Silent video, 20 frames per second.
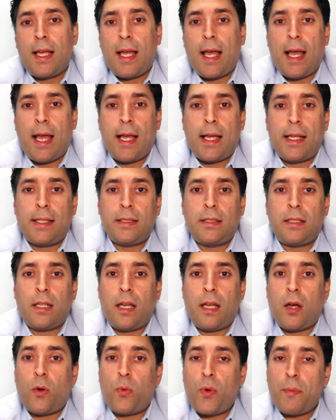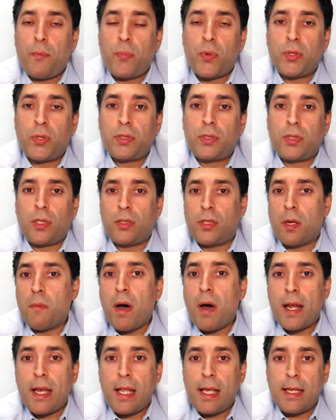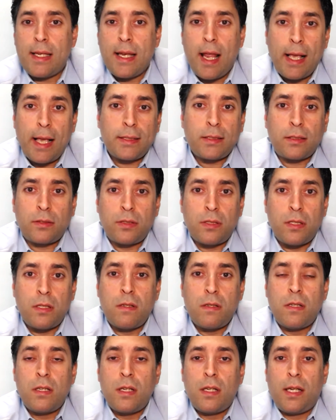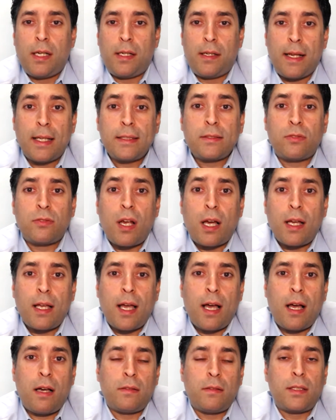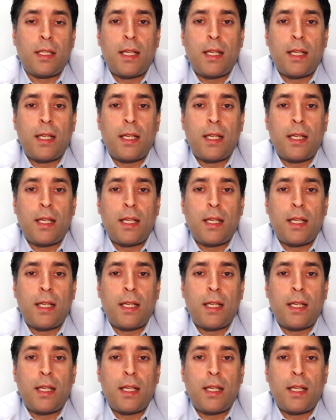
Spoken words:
and we put the money in an escrow account,